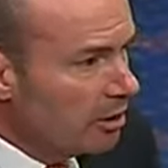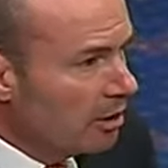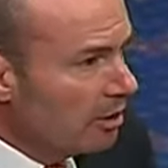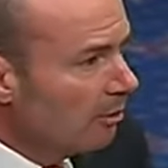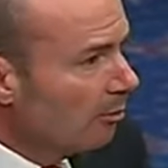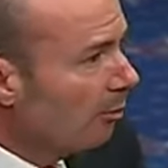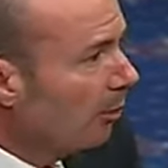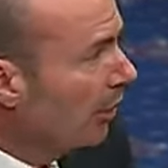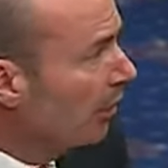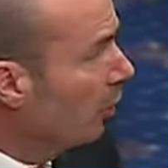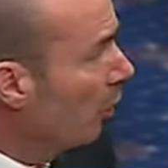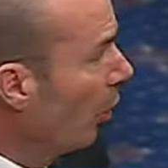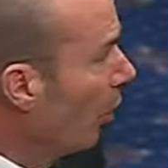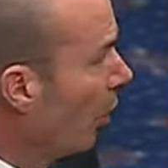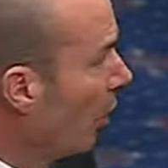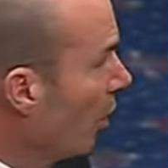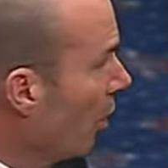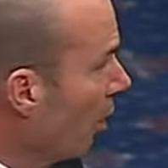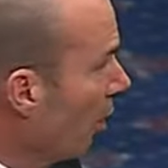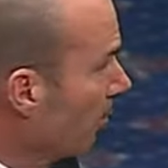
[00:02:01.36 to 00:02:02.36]
but
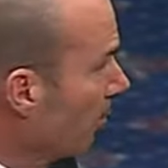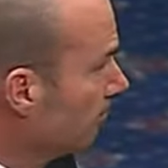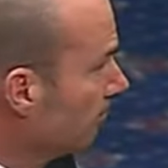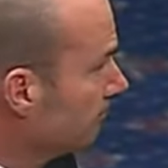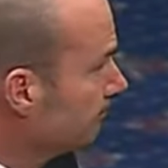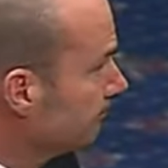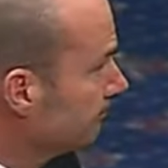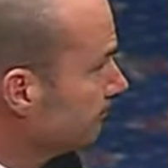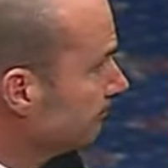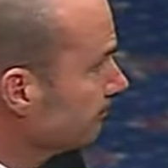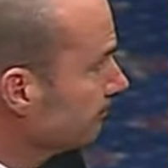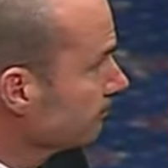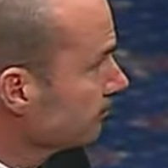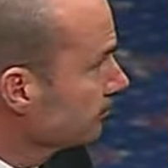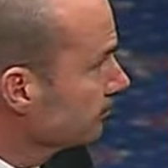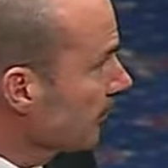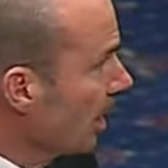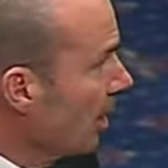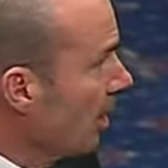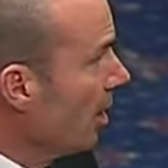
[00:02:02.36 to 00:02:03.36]
all.
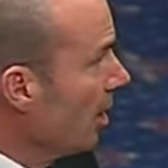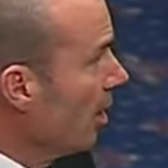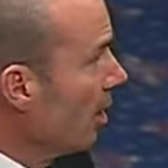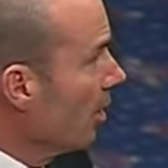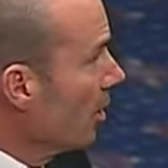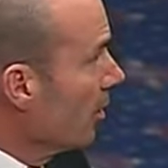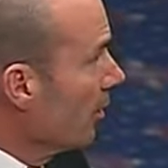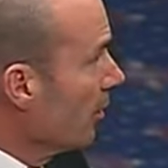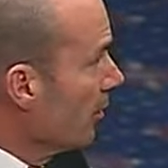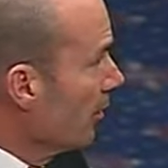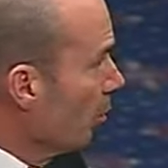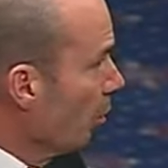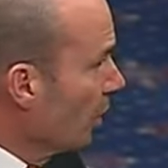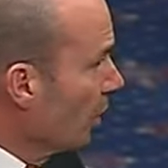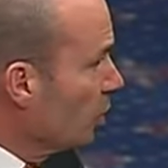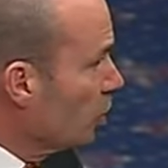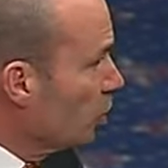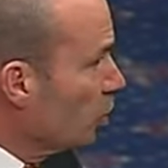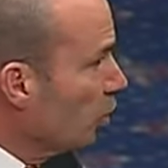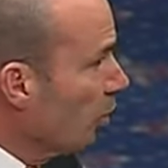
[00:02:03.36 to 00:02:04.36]
The
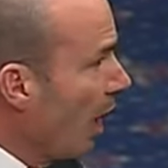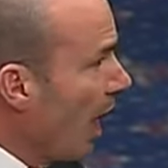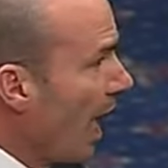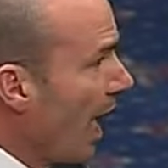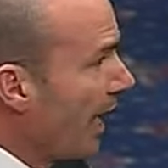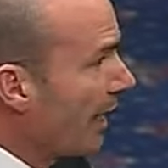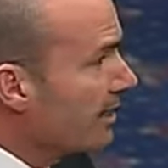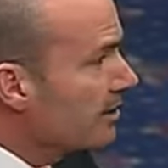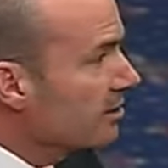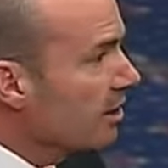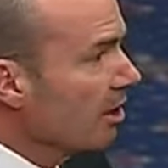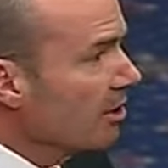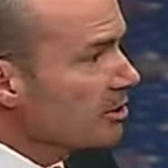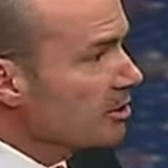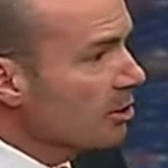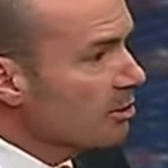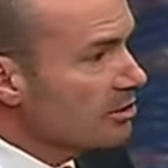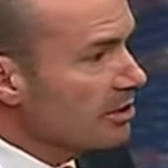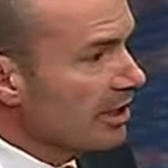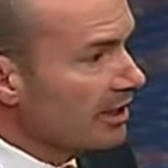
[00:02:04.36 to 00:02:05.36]
word try is
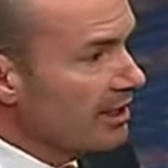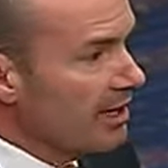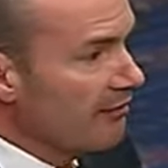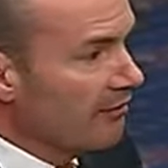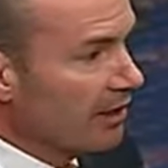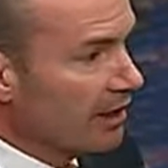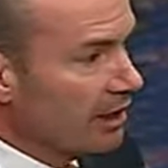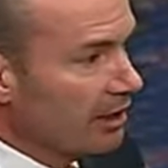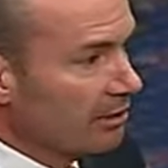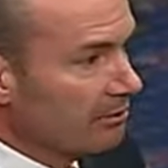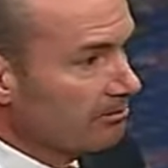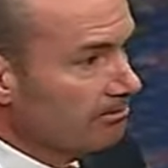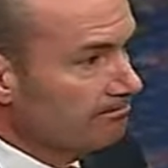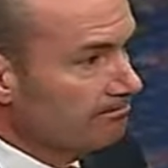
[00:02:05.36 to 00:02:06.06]
also significant.